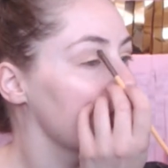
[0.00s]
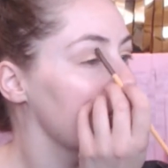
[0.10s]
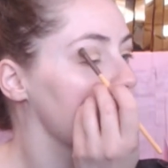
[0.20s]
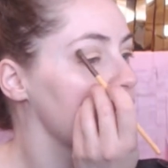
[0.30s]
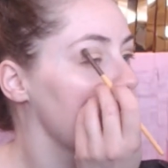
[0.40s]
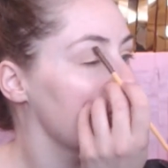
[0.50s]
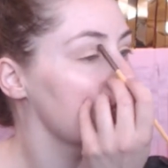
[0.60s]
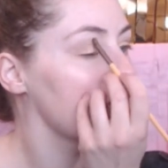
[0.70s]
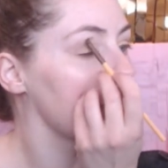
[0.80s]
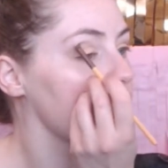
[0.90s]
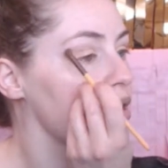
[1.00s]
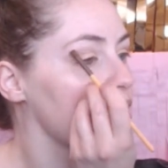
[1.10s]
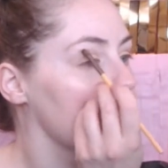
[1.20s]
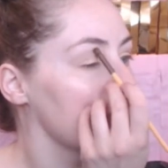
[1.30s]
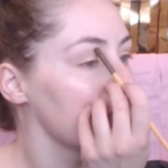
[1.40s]
they say. Skincare
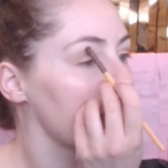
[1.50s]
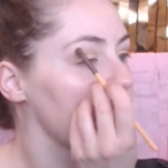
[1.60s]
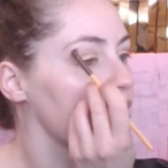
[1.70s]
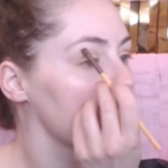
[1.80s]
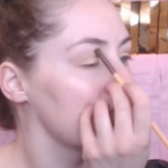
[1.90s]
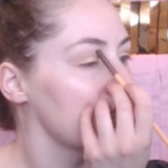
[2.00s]
cosmetics.